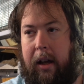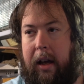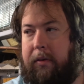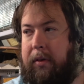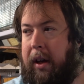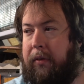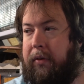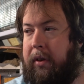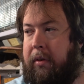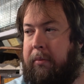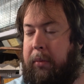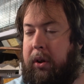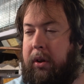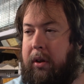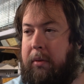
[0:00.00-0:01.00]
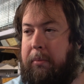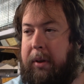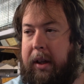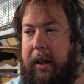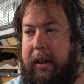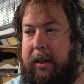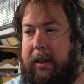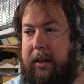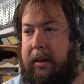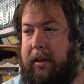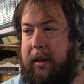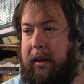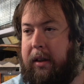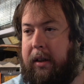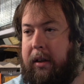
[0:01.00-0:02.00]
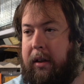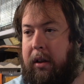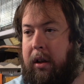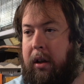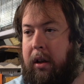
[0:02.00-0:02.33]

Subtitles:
If you have a more complicated design,